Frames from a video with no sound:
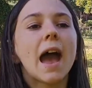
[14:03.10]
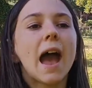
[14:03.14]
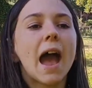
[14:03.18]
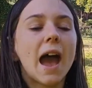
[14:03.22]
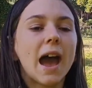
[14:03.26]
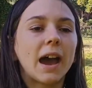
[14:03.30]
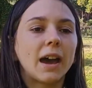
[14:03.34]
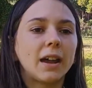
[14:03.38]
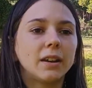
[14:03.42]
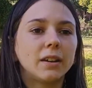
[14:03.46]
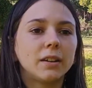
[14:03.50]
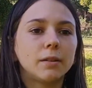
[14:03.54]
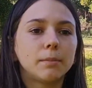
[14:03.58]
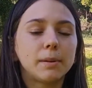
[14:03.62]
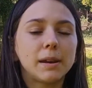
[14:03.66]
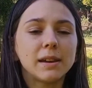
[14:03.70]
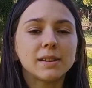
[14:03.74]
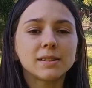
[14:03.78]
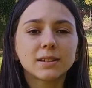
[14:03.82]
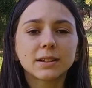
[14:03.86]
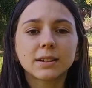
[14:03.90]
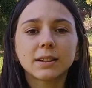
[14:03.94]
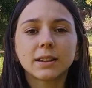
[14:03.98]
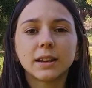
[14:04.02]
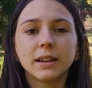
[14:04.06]
And
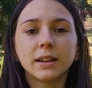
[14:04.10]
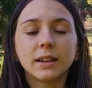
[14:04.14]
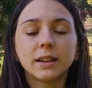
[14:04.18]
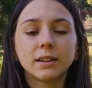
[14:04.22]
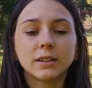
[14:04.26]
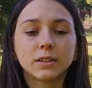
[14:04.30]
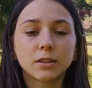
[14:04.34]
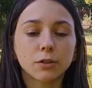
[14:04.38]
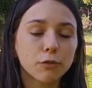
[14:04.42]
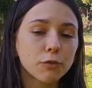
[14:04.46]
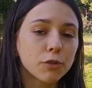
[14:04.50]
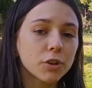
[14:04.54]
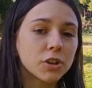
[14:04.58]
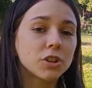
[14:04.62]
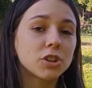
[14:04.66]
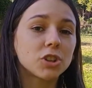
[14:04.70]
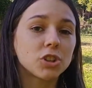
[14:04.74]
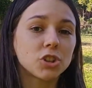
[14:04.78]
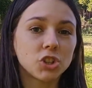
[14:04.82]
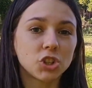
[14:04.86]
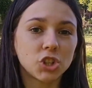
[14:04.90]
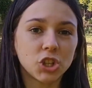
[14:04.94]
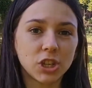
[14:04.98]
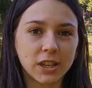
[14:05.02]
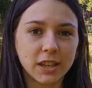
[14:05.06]
basically different
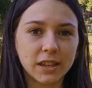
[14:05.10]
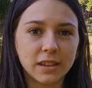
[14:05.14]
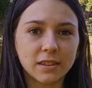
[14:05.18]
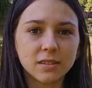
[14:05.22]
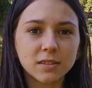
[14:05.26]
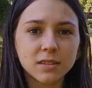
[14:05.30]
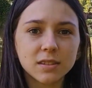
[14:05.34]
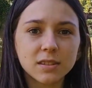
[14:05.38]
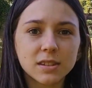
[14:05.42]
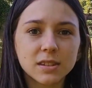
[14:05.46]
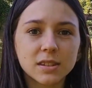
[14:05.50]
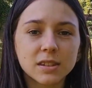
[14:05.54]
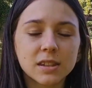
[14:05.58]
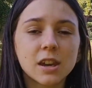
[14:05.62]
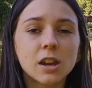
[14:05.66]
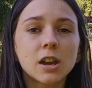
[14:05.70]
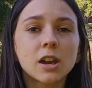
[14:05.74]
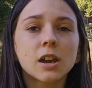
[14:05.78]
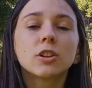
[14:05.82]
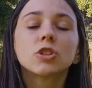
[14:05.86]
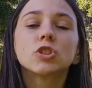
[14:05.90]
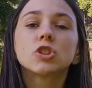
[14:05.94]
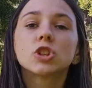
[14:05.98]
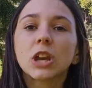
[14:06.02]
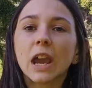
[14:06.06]
genes
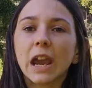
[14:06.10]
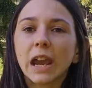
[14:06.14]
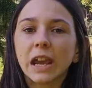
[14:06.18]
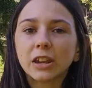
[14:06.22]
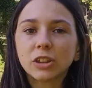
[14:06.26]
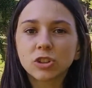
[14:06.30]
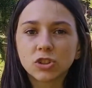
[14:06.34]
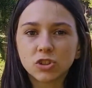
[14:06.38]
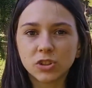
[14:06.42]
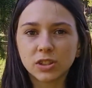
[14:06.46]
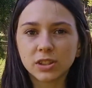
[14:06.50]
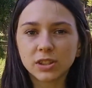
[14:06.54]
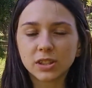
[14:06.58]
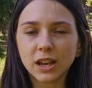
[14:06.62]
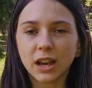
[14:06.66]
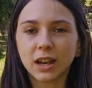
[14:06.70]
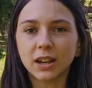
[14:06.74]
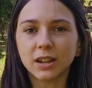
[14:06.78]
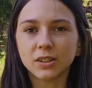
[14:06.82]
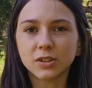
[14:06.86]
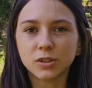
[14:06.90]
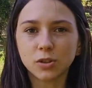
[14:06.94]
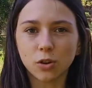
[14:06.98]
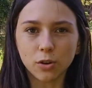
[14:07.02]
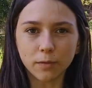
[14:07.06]
change these
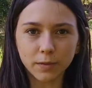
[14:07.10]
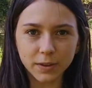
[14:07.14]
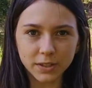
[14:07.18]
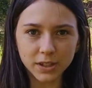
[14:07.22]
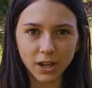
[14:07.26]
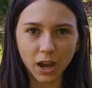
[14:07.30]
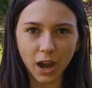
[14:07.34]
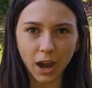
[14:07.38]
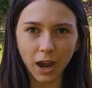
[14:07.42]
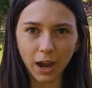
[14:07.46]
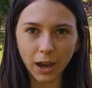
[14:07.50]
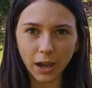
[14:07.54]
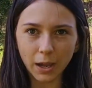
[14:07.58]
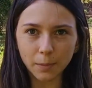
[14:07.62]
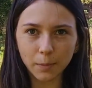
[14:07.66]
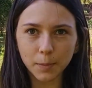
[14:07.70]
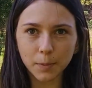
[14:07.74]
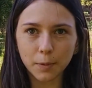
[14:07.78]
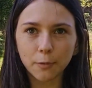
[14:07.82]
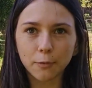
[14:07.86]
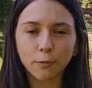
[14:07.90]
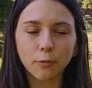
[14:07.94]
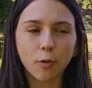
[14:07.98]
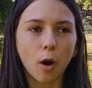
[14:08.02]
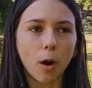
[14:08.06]
colors over time
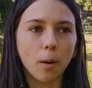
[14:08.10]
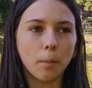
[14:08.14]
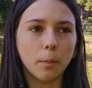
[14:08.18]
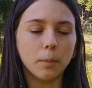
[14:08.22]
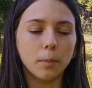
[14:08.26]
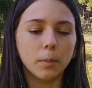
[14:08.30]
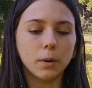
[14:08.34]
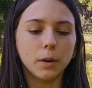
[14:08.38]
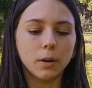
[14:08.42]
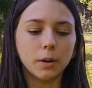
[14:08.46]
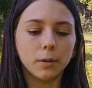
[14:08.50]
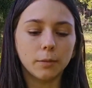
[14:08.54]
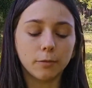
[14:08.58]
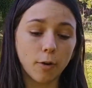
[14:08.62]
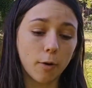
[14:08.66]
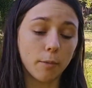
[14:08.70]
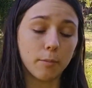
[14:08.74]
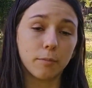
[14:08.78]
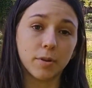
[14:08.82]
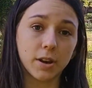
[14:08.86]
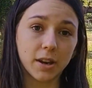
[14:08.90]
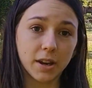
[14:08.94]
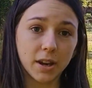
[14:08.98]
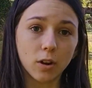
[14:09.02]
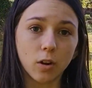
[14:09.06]
from
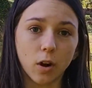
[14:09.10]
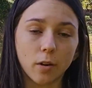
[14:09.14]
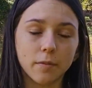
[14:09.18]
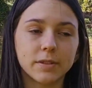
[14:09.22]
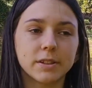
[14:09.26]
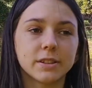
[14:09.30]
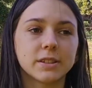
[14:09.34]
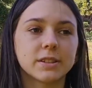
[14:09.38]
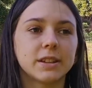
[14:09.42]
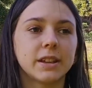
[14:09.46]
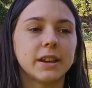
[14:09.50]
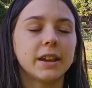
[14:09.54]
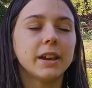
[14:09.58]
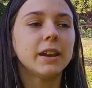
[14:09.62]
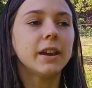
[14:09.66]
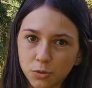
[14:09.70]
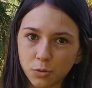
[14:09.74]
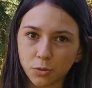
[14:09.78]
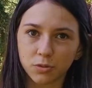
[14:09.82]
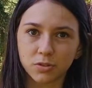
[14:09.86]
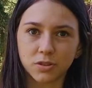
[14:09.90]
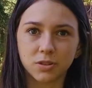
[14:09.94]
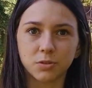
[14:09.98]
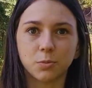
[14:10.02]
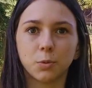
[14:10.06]
breeding. Obviously, two
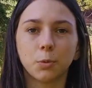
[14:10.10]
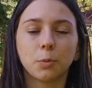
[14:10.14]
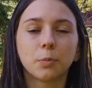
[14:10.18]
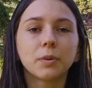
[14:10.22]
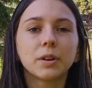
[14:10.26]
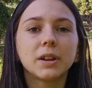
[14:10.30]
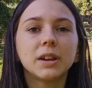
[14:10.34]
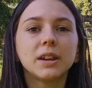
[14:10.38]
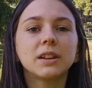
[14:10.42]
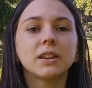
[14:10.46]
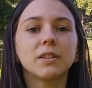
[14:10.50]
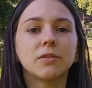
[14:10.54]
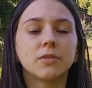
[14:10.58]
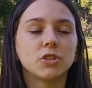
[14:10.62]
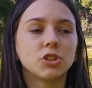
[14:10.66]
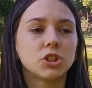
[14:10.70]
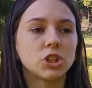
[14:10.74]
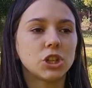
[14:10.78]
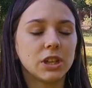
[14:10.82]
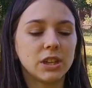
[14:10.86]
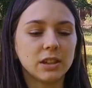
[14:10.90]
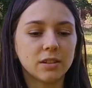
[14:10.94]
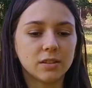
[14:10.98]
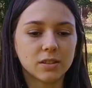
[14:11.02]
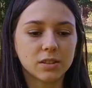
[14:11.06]
horses will breed and the
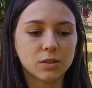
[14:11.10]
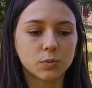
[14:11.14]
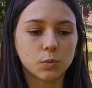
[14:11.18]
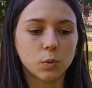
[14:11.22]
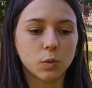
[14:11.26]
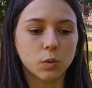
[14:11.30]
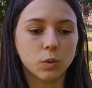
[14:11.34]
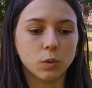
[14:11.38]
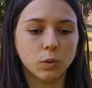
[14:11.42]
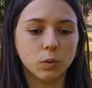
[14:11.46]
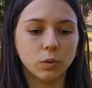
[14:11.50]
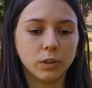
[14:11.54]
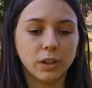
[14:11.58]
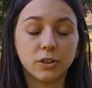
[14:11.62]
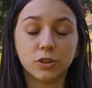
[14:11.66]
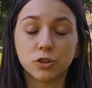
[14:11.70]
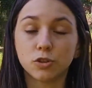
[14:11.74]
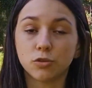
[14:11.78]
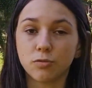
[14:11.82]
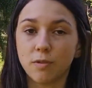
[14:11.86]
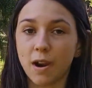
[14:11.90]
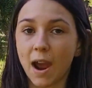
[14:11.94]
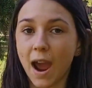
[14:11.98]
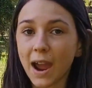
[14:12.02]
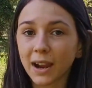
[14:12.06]
genes will
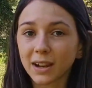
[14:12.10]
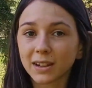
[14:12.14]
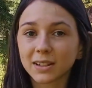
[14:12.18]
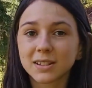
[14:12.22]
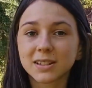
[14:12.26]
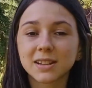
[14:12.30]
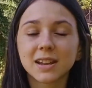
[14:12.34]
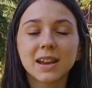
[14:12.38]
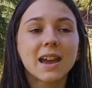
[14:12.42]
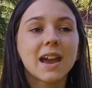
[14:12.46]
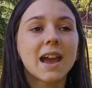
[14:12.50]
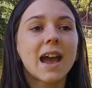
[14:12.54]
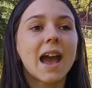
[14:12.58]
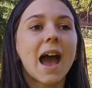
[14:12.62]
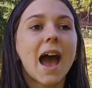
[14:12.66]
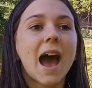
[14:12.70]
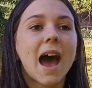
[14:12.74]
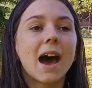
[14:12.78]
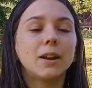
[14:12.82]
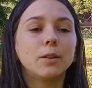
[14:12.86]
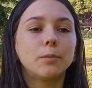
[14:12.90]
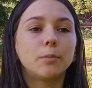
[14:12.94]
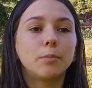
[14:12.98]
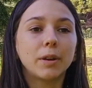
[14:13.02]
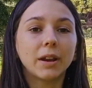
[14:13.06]
interact
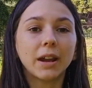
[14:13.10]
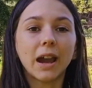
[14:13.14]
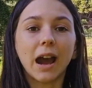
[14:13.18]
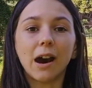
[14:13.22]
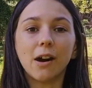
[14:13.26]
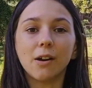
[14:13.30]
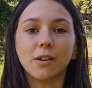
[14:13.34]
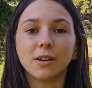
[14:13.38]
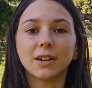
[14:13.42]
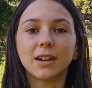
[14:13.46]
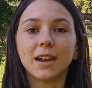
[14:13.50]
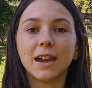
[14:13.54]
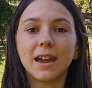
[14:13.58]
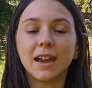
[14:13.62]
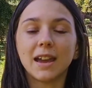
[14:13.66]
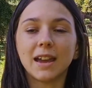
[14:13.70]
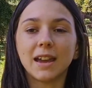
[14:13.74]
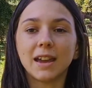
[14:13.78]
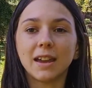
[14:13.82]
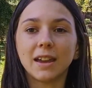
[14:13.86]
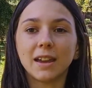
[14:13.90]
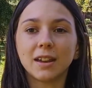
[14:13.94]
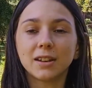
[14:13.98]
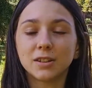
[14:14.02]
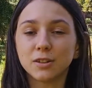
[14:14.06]
and bring out
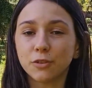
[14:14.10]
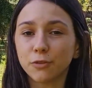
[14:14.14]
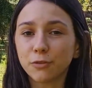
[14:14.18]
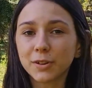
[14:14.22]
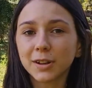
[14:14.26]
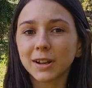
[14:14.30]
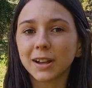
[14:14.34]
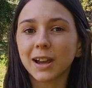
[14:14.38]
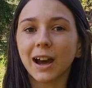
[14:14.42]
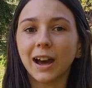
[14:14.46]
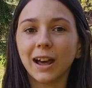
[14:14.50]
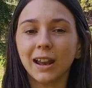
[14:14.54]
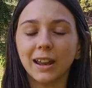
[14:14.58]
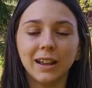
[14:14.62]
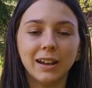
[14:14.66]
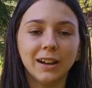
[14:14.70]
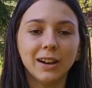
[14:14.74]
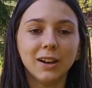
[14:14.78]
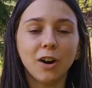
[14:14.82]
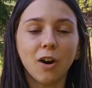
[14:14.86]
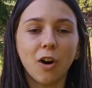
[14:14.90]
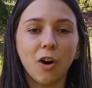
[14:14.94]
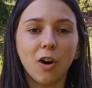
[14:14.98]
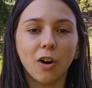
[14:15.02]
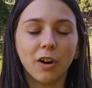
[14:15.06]
a different
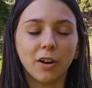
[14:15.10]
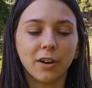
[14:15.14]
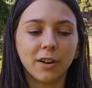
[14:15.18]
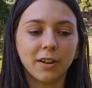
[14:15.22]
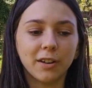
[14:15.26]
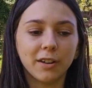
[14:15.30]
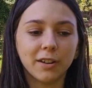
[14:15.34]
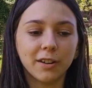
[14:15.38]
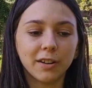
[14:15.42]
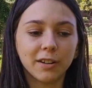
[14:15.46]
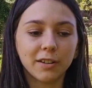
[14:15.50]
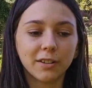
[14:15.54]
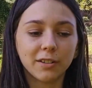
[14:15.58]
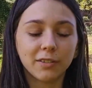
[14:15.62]
color on